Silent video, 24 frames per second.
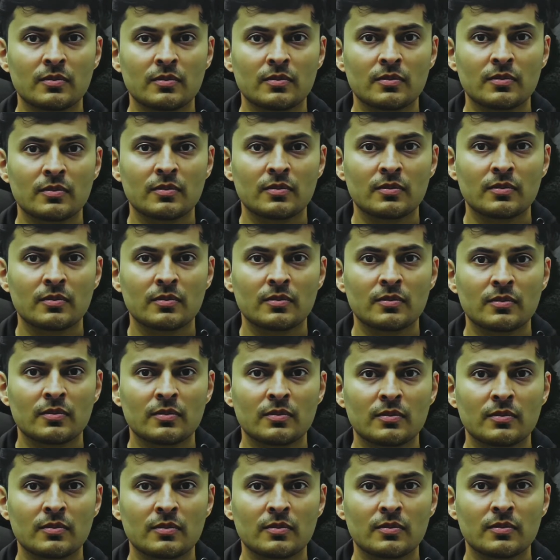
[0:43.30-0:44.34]

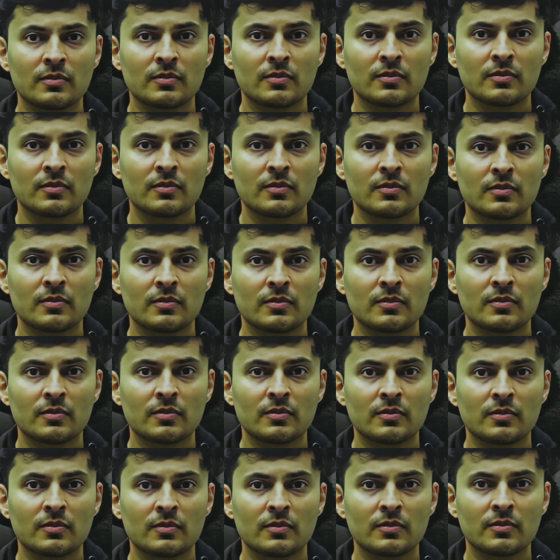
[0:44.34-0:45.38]

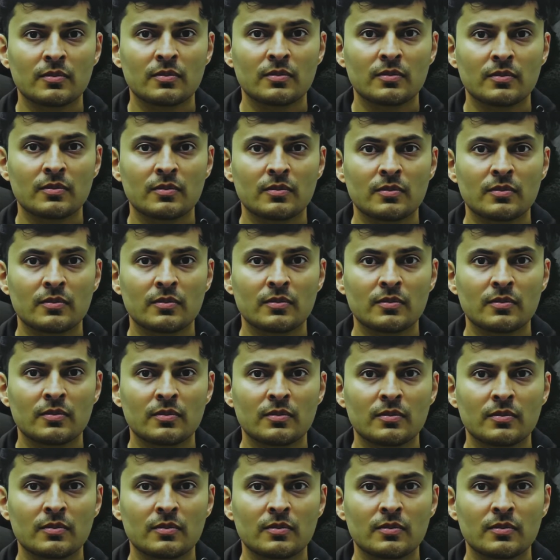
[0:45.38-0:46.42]

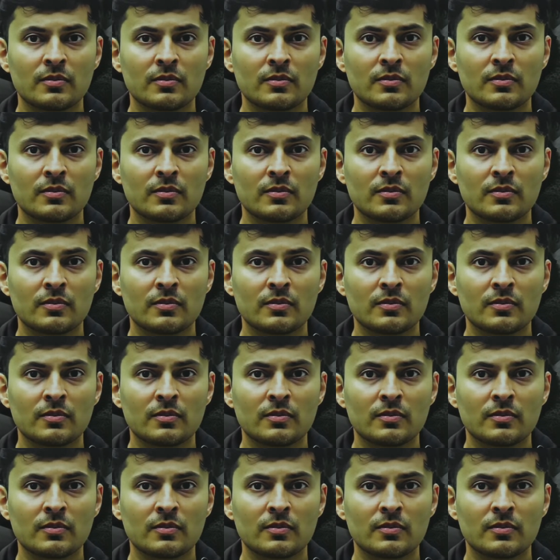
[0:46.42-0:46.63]
This person isn't speaking.